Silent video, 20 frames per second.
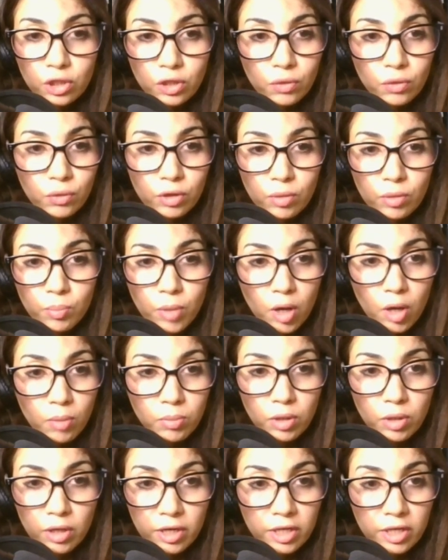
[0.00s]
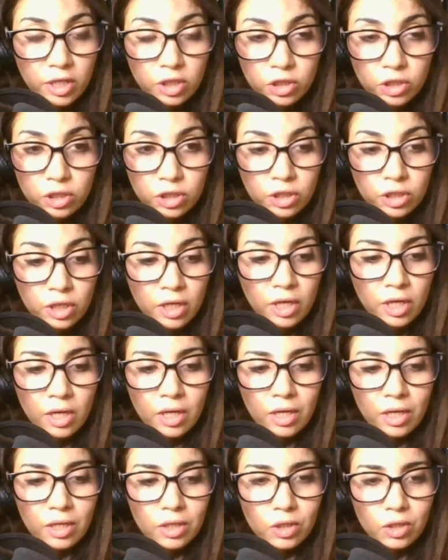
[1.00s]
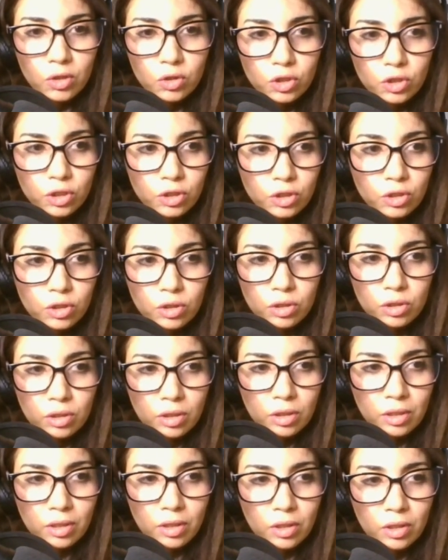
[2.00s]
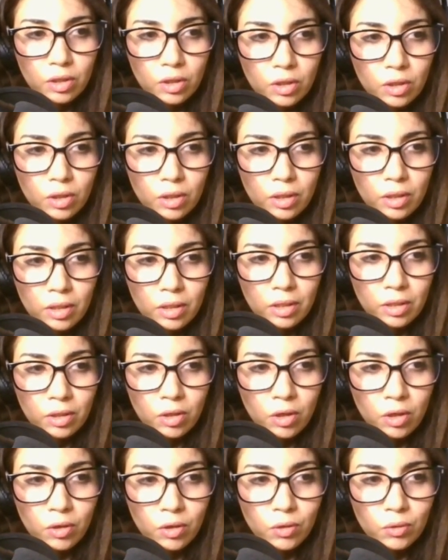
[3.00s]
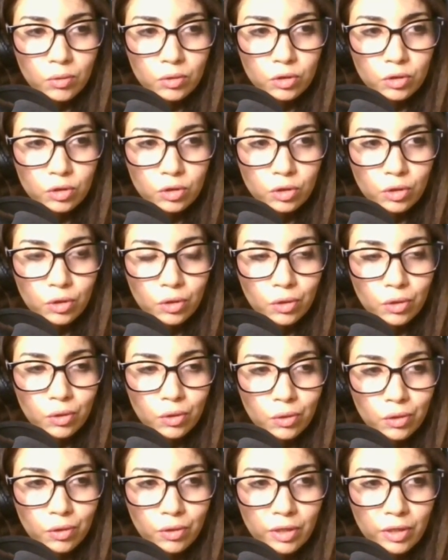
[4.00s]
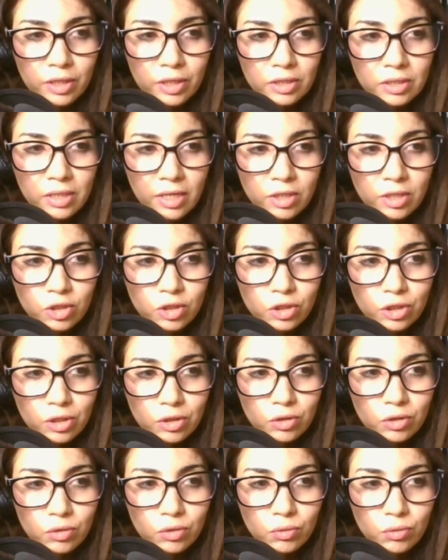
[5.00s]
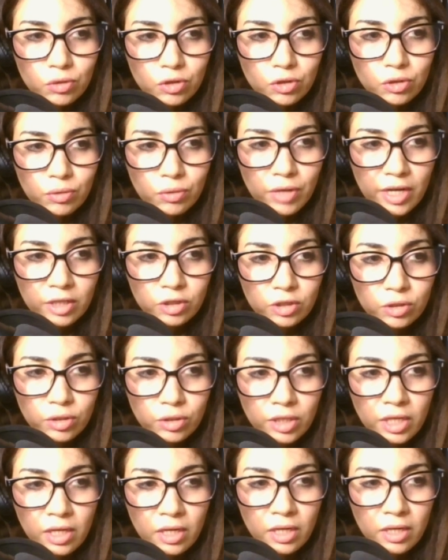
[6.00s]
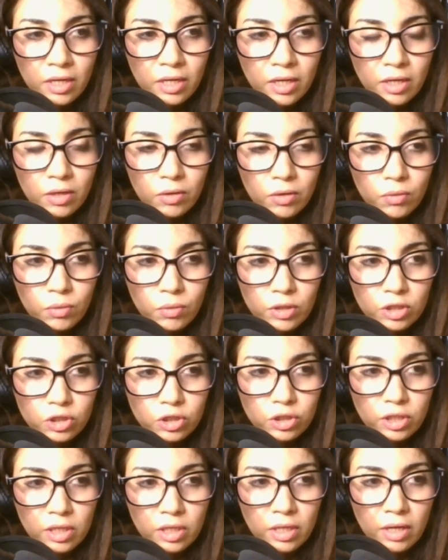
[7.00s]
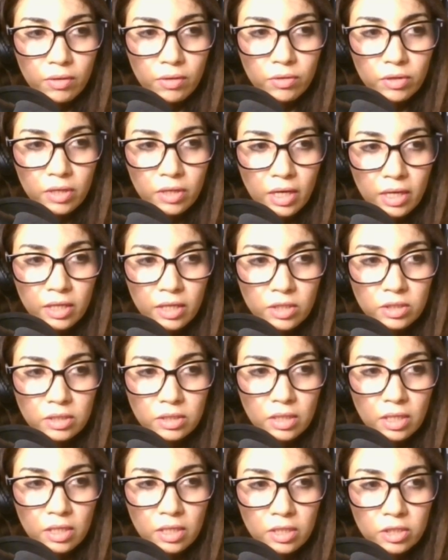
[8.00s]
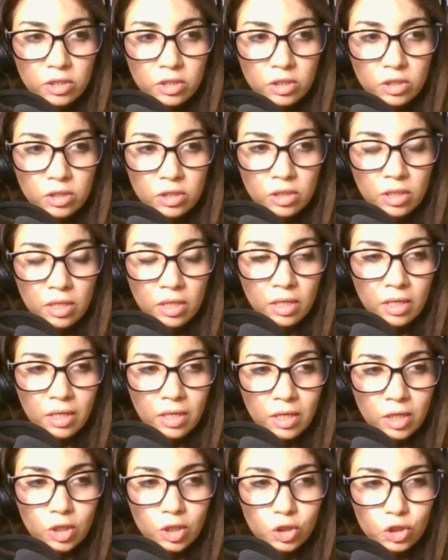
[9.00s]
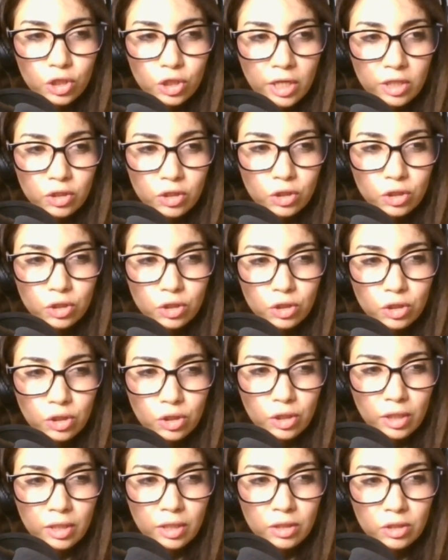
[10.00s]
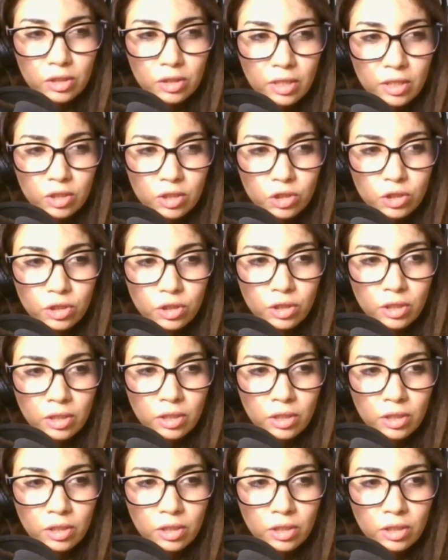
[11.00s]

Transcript: you want to publish, you just go to your extensions root directory, which in our case is chess extension.